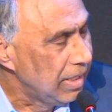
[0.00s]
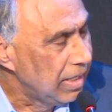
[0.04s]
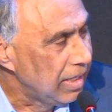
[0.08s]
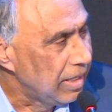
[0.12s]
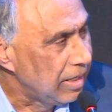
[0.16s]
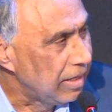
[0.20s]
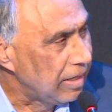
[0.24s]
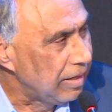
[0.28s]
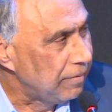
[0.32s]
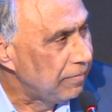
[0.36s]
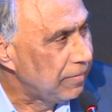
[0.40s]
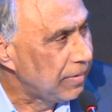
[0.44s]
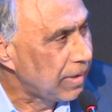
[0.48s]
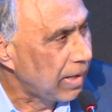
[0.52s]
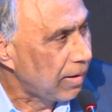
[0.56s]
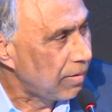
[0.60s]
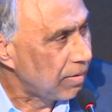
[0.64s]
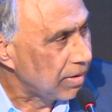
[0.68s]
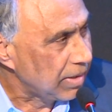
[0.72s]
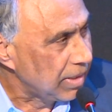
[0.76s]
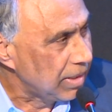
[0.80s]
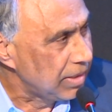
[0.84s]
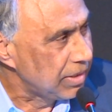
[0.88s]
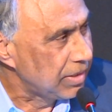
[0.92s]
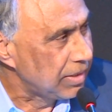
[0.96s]
and for our
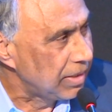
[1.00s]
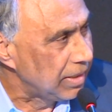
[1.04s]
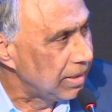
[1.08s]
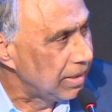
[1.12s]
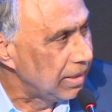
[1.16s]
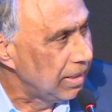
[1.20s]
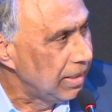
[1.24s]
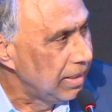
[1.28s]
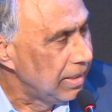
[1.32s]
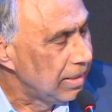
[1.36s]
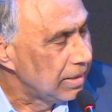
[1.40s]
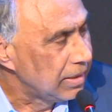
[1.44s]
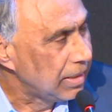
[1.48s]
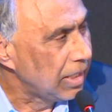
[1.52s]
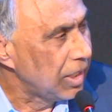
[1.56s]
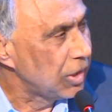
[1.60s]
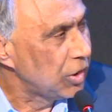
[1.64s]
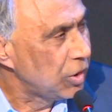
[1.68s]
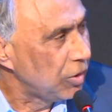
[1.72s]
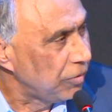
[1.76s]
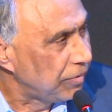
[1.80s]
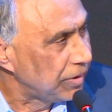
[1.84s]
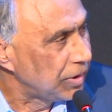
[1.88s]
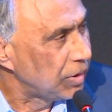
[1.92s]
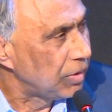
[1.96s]
country. Thank
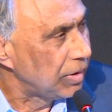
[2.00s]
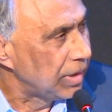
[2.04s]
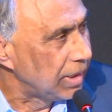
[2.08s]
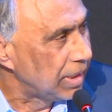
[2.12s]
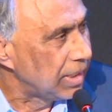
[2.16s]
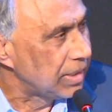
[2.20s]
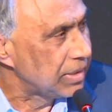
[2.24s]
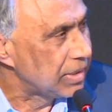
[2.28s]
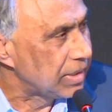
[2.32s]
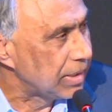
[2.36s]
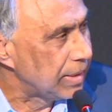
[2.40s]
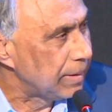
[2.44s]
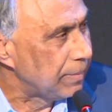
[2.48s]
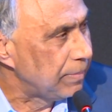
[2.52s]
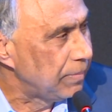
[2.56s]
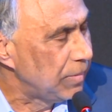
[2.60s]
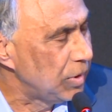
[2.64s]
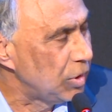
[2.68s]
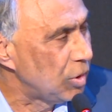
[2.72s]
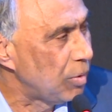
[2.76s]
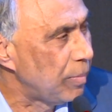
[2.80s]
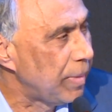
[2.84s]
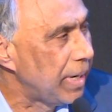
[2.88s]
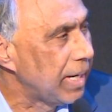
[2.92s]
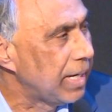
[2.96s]
you for your leadership.
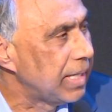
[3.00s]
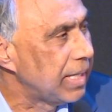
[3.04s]
You make a